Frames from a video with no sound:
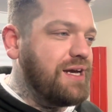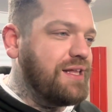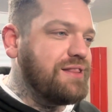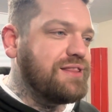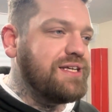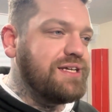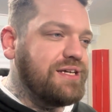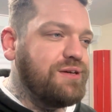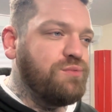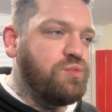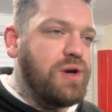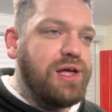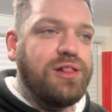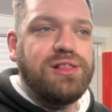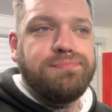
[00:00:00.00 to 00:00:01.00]
There
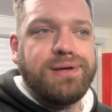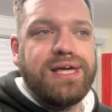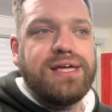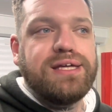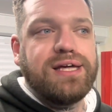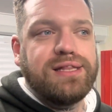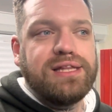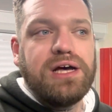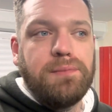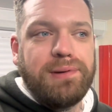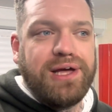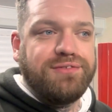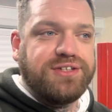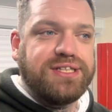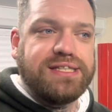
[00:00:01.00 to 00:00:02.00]
will be a little bit
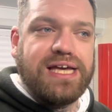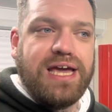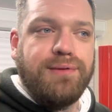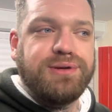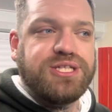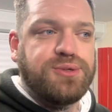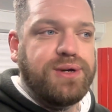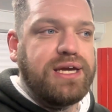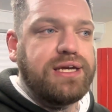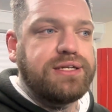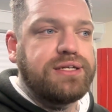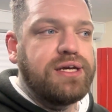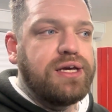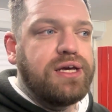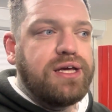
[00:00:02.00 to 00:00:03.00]
of a delay
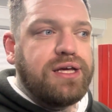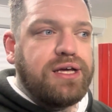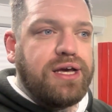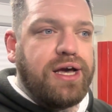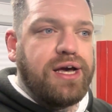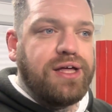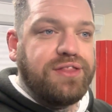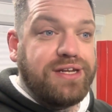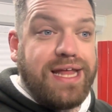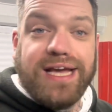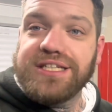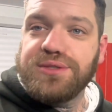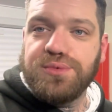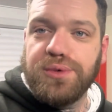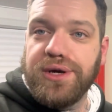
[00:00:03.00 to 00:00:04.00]
between the
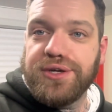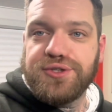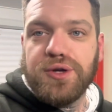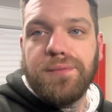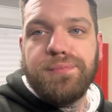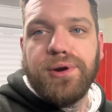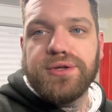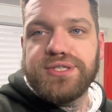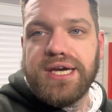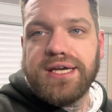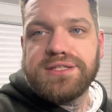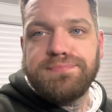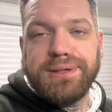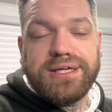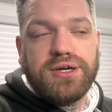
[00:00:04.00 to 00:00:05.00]
next workshop
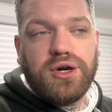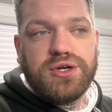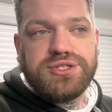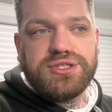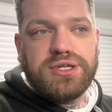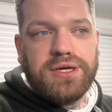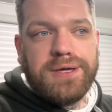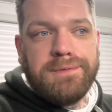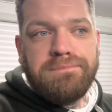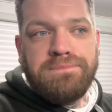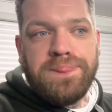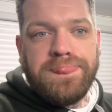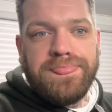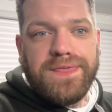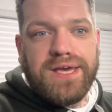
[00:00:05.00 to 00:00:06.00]
project because
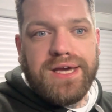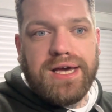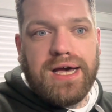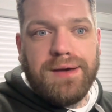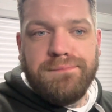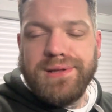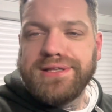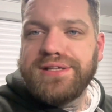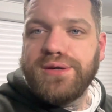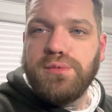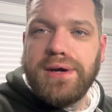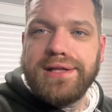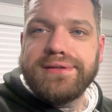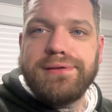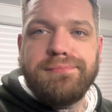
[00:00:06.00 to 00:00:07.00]
I'm building a
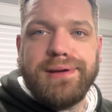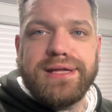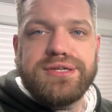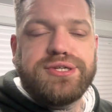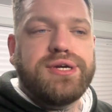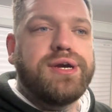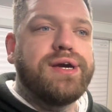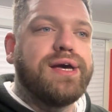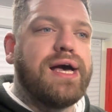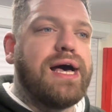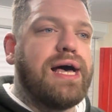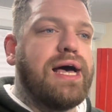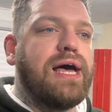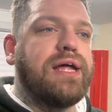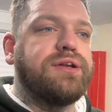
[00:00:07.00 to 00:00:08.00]
welding bench,
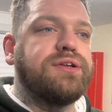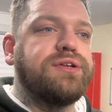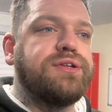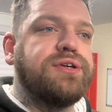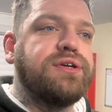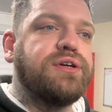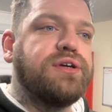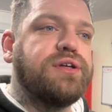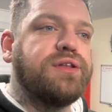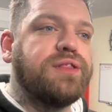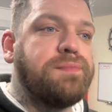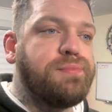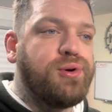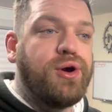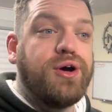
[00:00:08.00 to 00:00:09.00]
and the
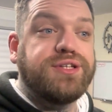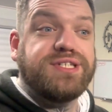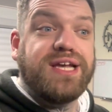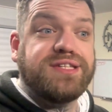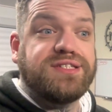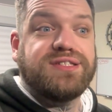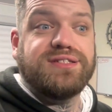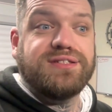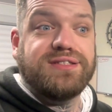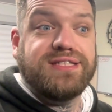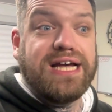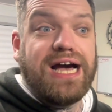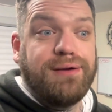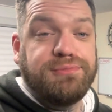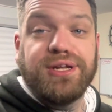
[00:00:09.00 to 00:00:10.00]
process
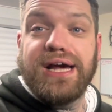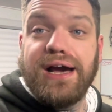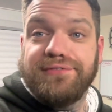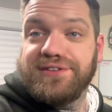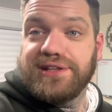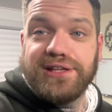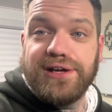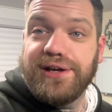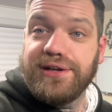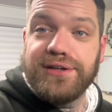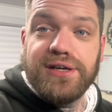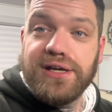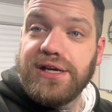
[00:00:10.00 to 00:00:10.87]
that I'm going to have to learn